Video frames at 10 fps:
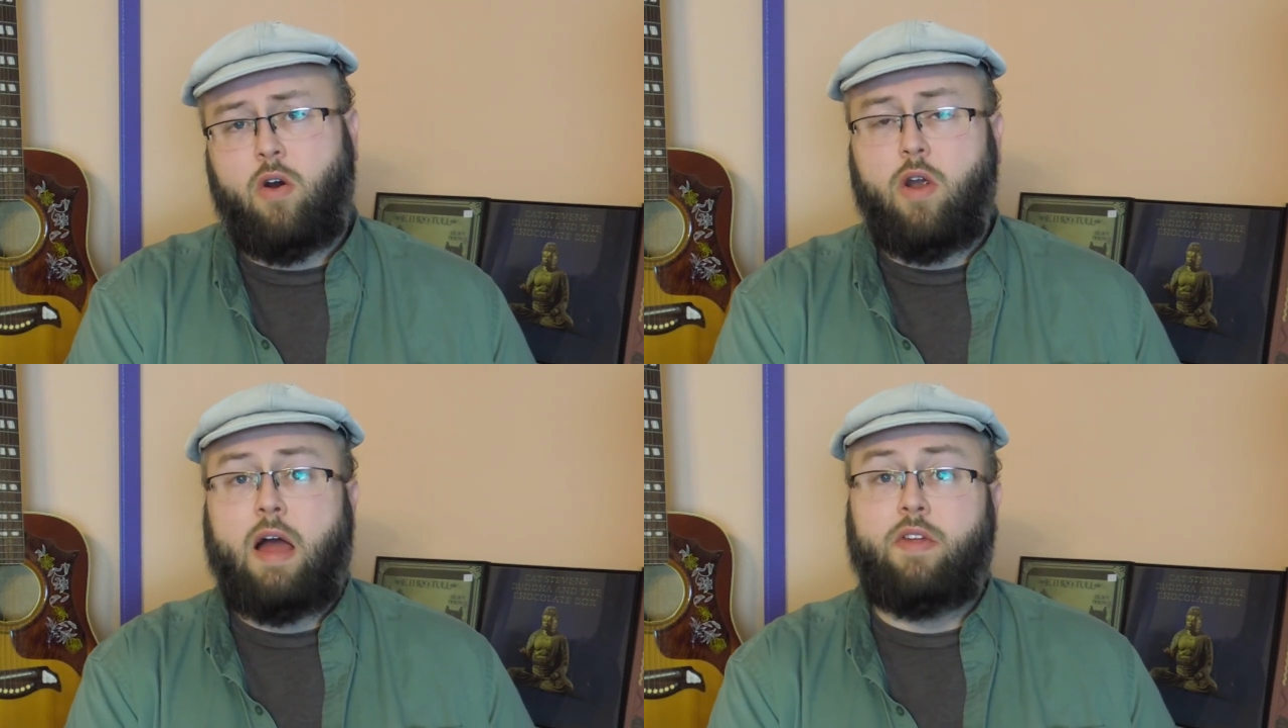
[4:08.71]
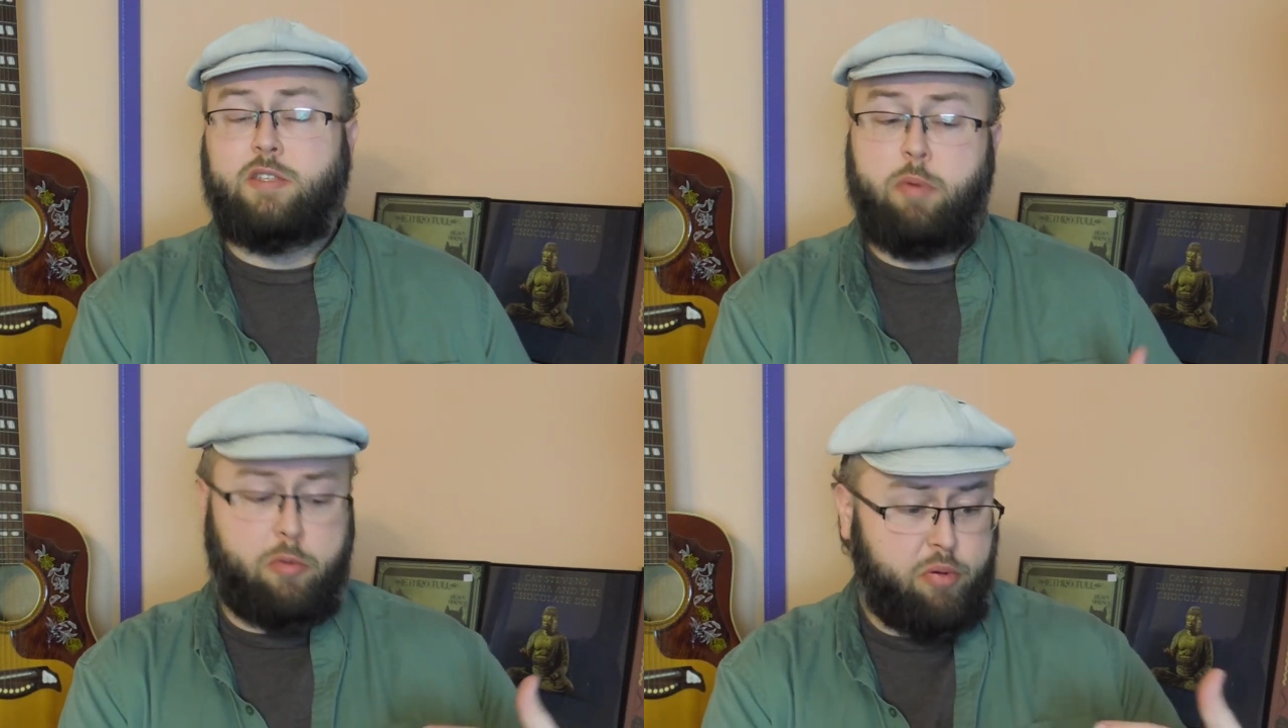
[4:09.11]
or how they
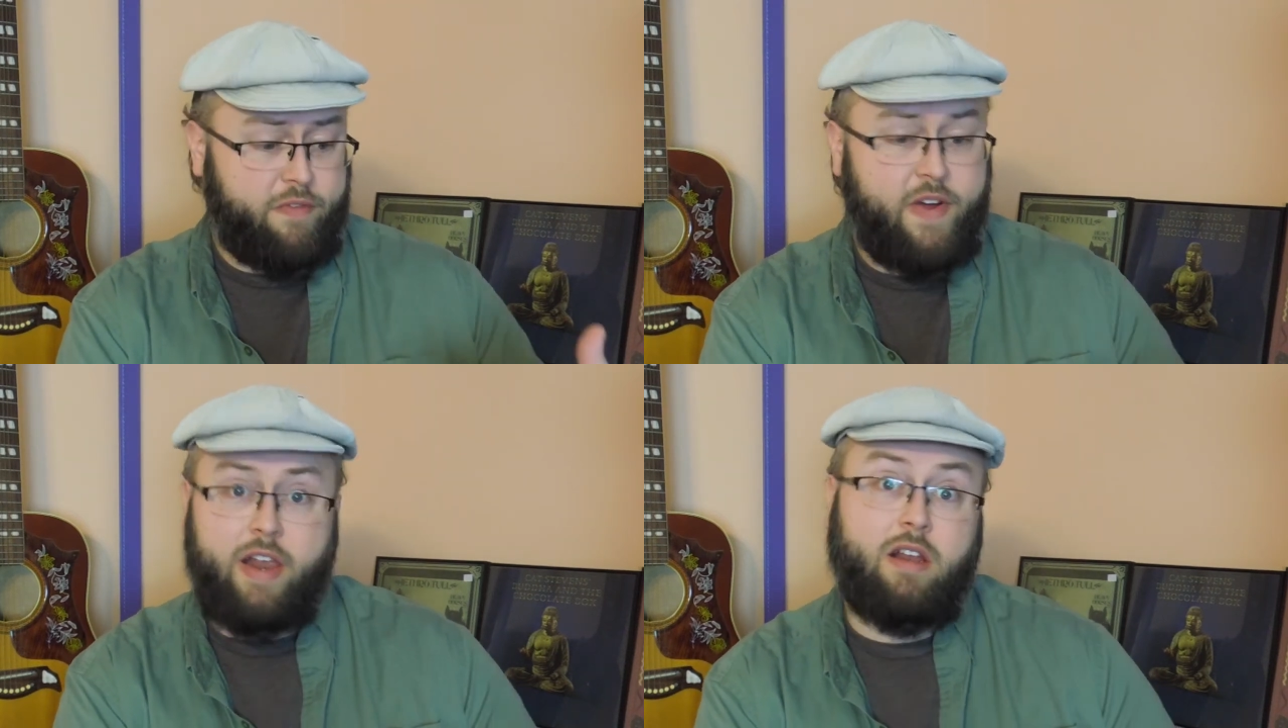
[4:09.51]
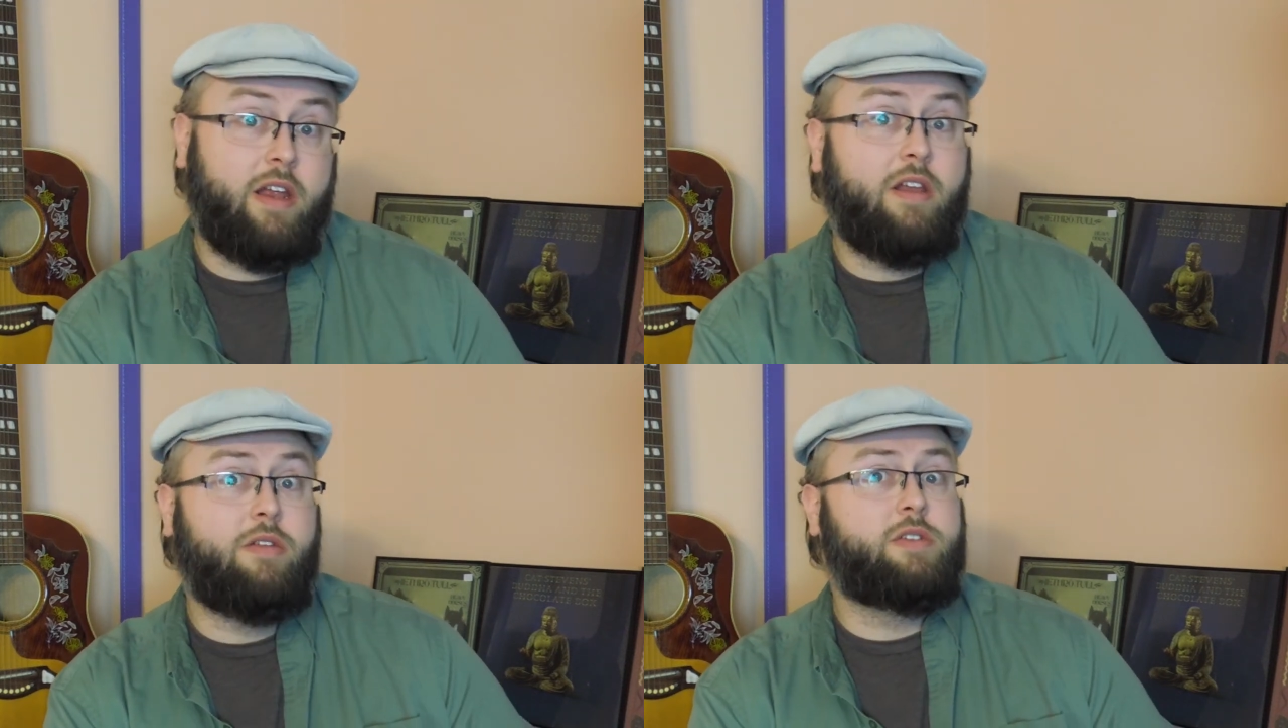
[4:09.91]
spoke
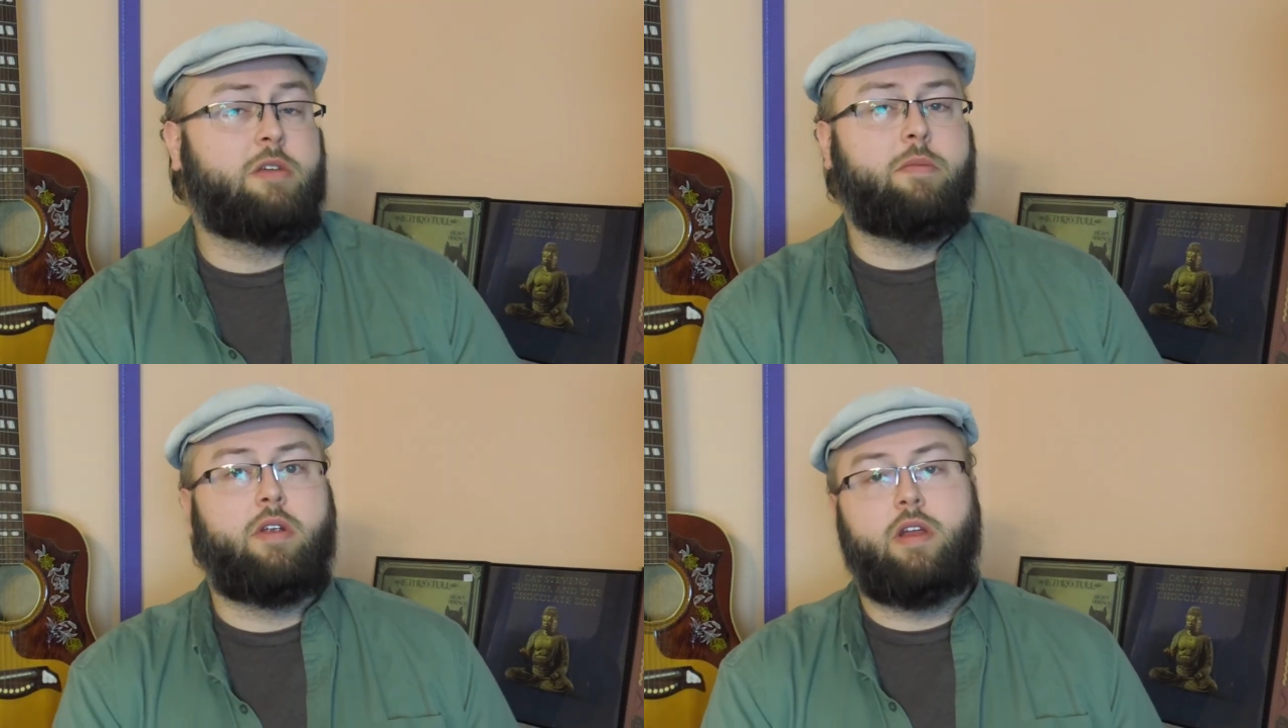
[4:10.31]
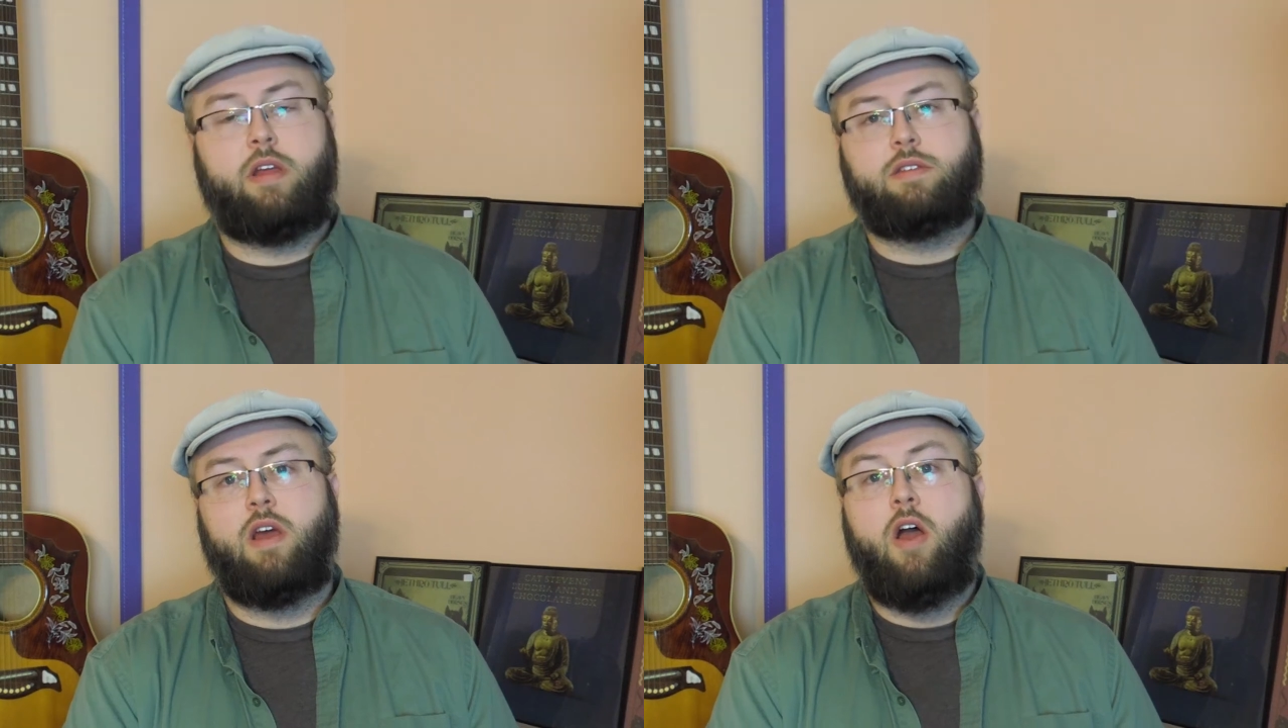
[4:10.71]
prophetically to those
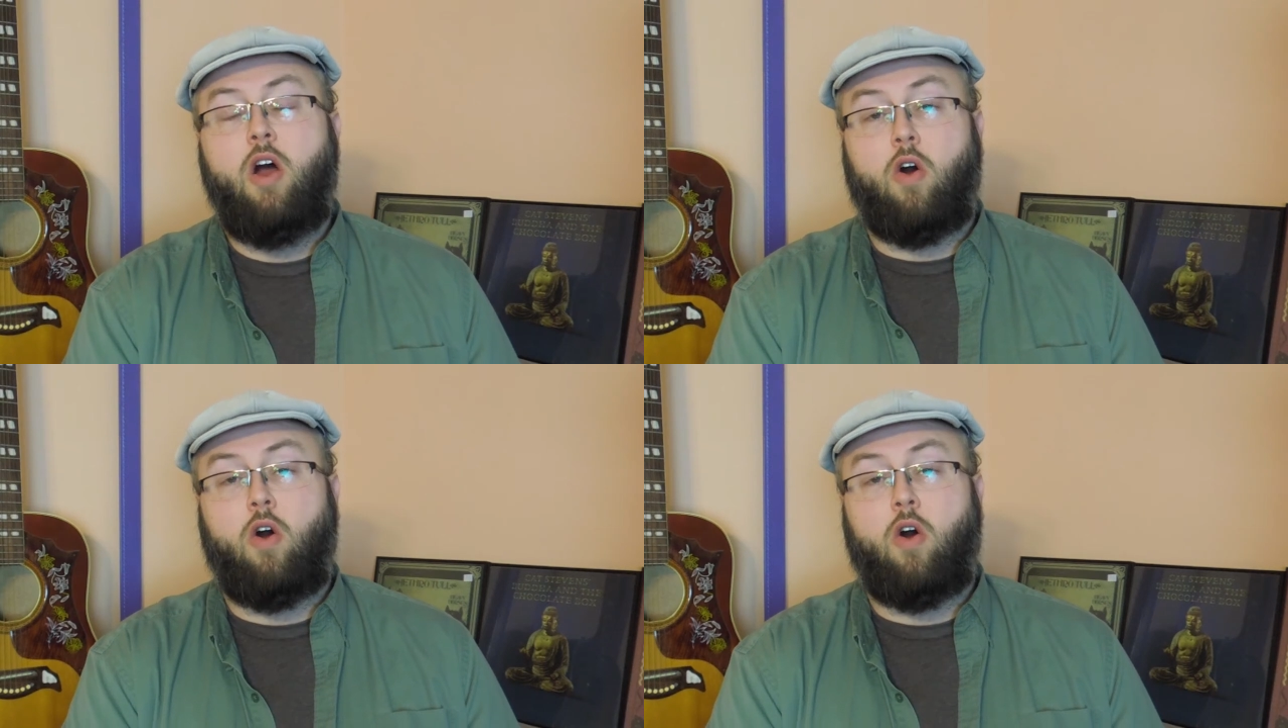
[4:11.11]
communities,